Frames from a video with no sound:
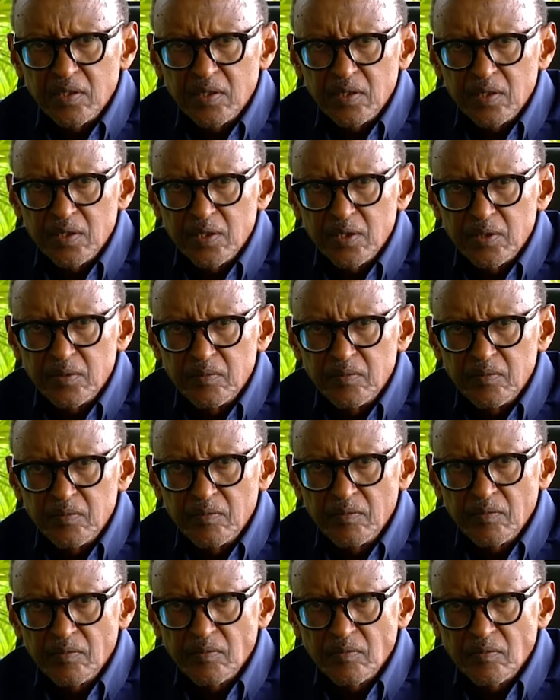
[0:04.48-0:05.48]

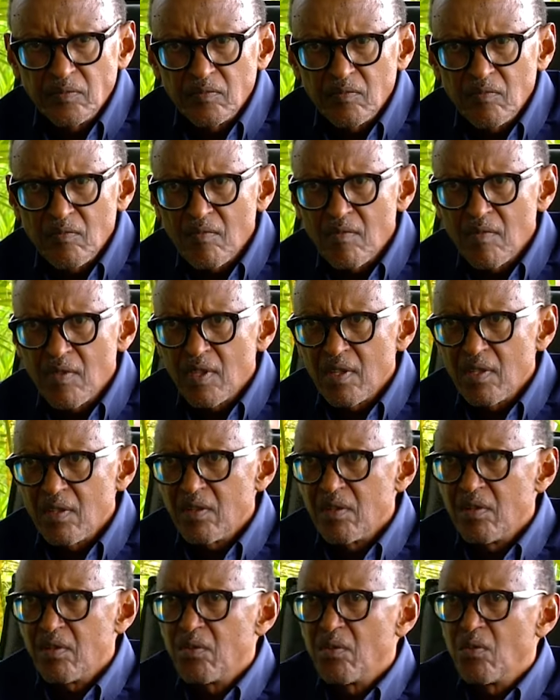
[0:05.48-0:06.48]
Um,
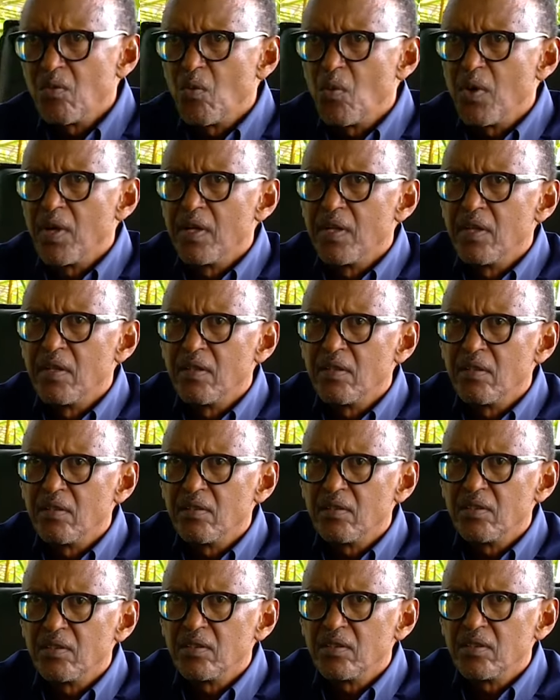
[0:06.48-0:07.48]
when
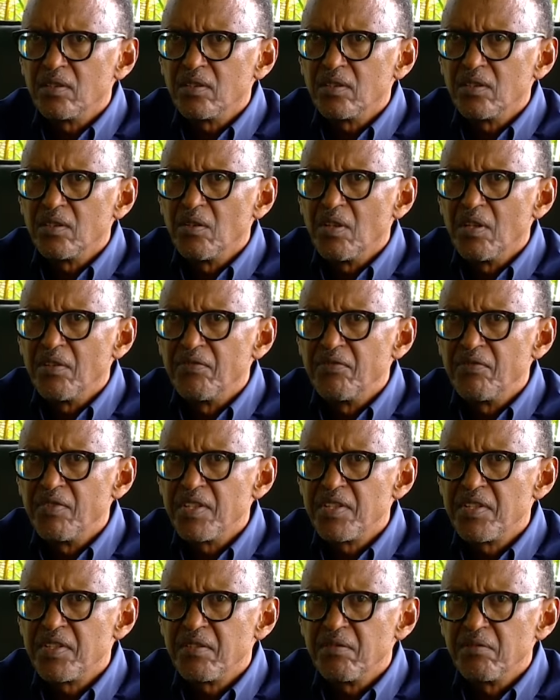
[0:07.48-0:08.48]
you are
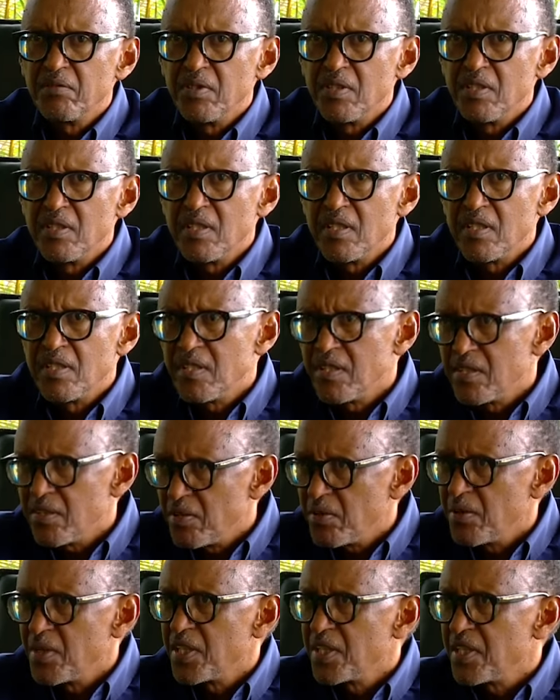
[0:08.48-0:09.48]
faced with a
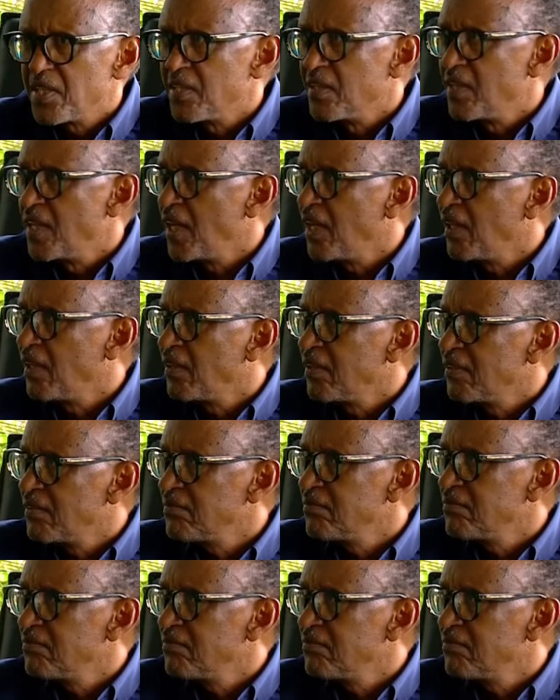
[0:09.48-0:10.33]
situation like